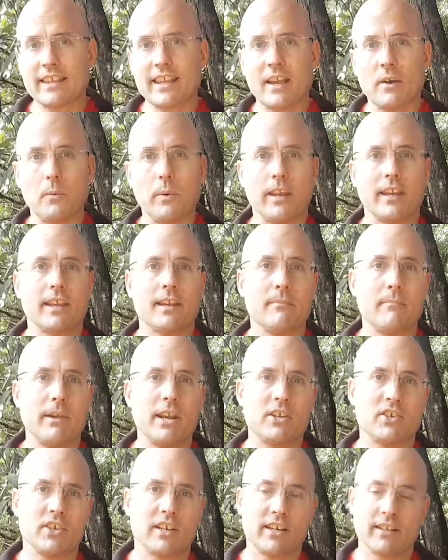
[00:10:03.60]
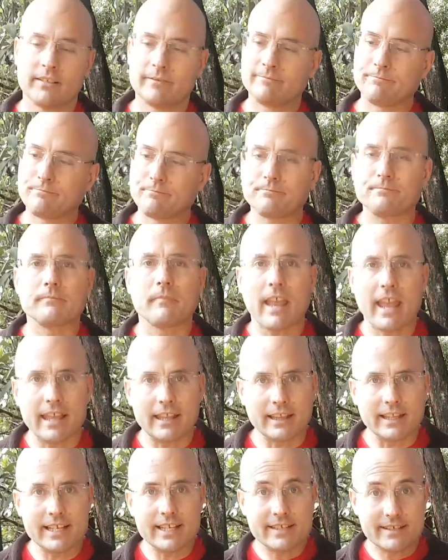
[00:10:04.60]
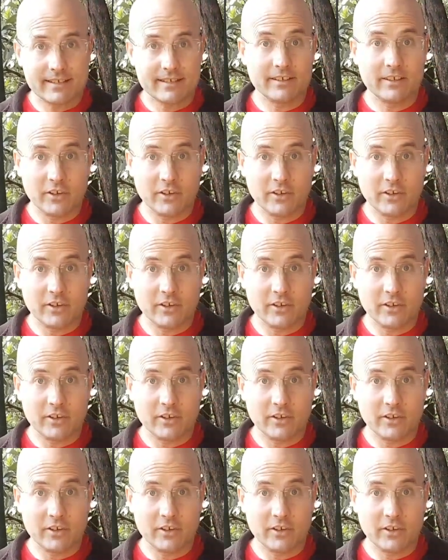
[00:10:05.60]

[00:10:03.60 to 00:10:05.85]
that we can measure at least,